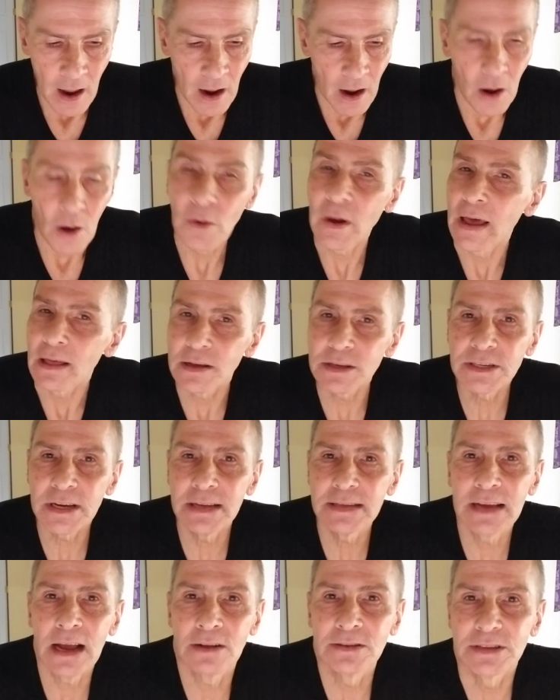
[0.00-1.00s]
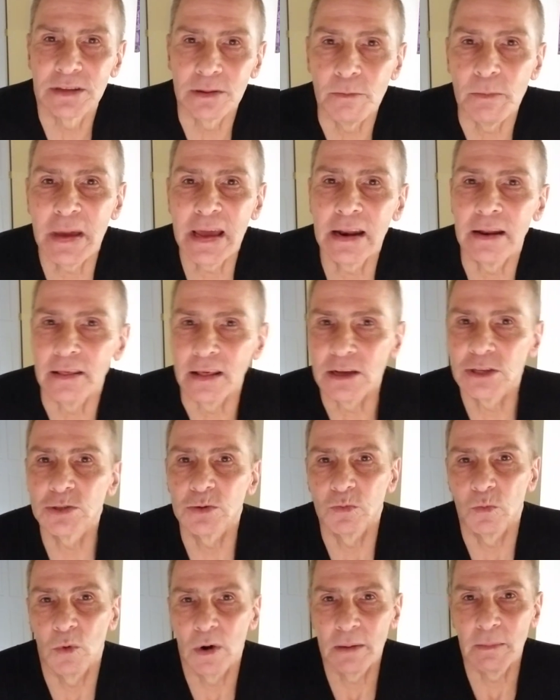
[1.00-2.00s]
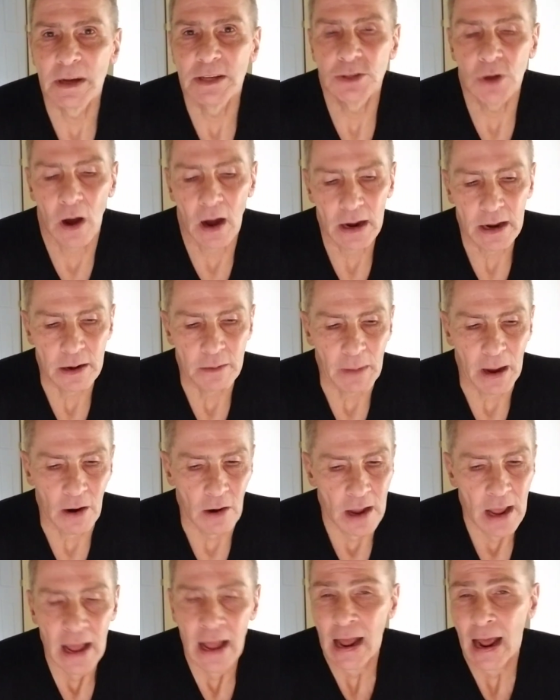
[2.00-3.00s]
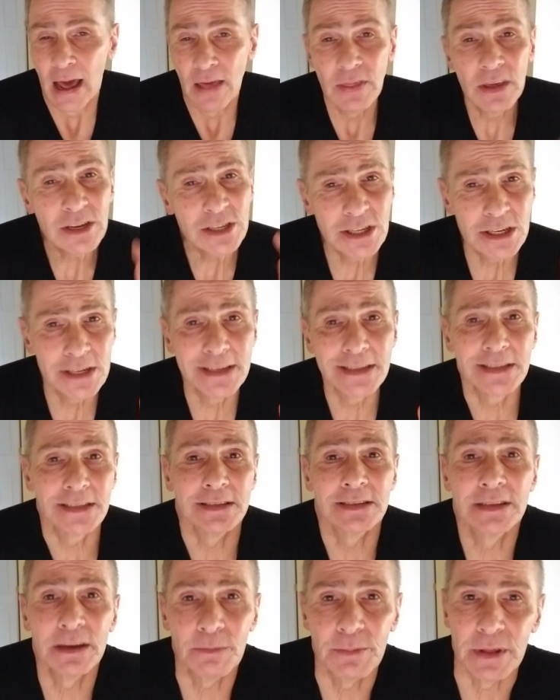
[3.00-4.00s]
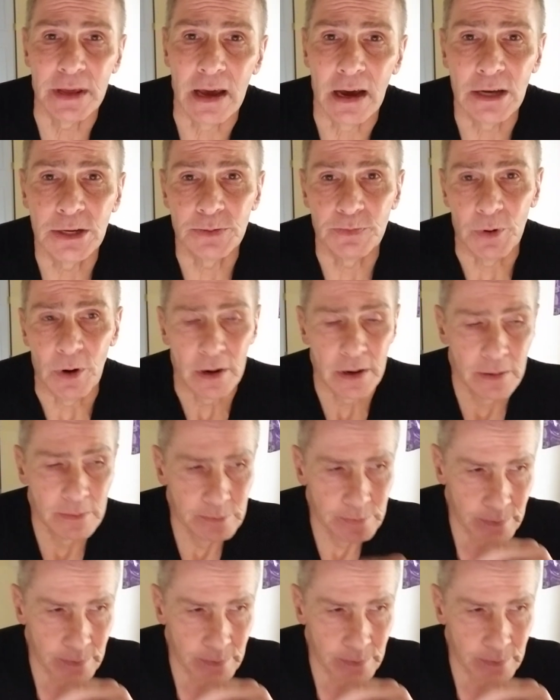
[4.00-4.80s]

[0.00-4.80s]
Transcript: Okay, let's get down to the meat of this. What am I talking about? And this is just the tip of the iceberg.